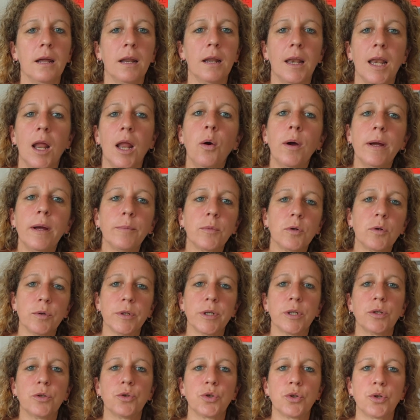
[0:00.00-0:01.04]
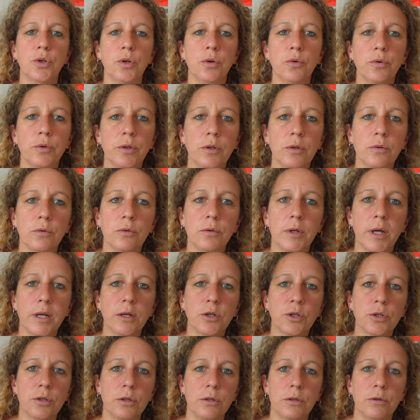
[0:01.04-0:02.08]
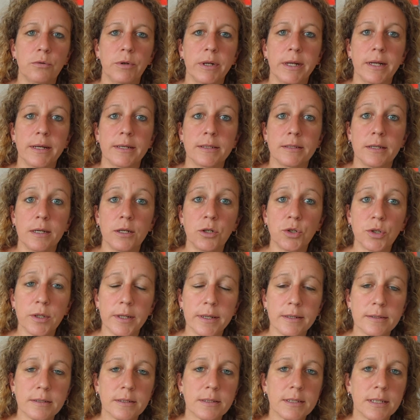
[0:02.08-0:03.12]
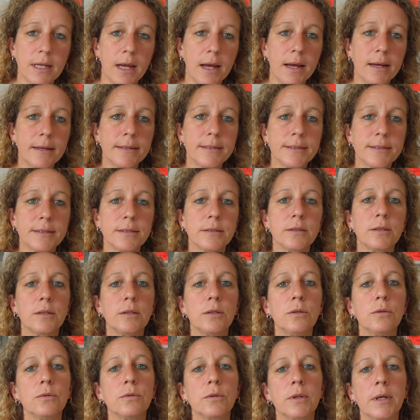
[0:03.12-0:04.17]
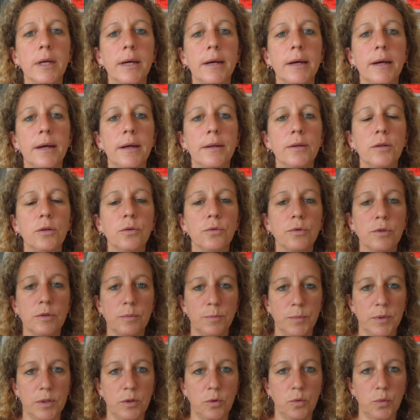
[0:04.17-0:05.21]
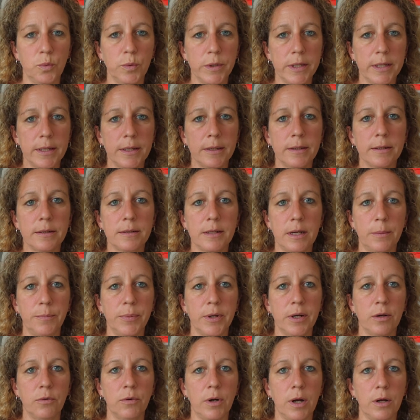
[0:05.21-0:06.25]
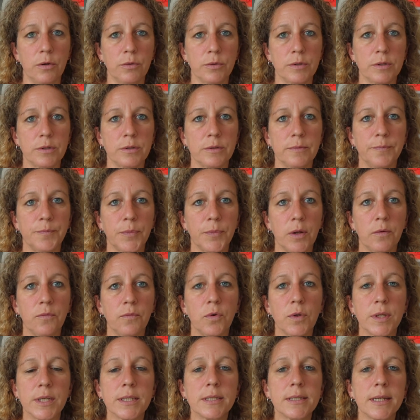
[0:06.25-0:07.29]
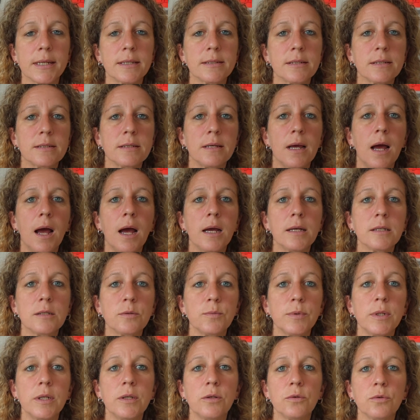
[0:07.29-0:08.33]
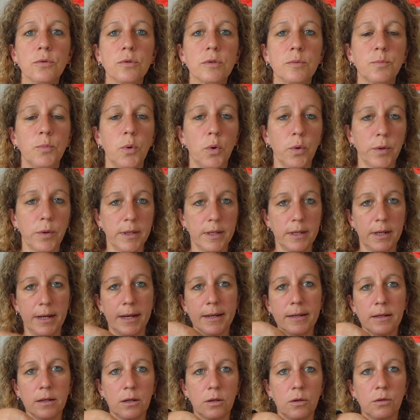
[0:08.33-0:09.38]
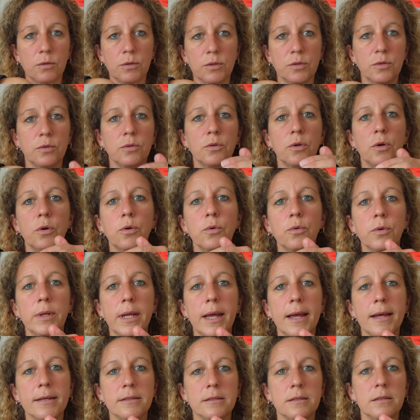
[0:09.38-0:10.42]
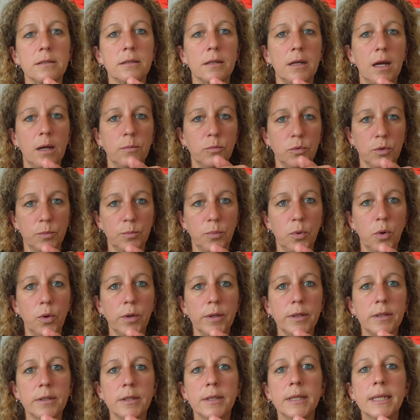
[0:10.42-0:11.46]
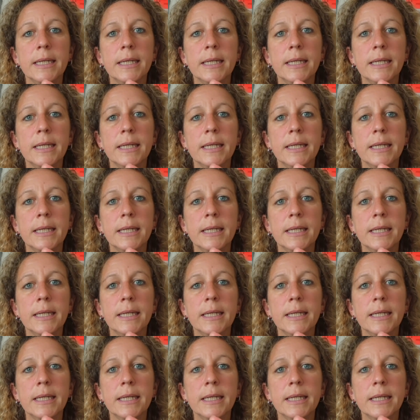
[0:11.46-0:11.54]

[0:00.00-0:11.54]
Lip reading: Now I'm going to show you a short relaxation exercise you can use between tapping rounds. For this exercise we'll use point 9, also known as the gamut point.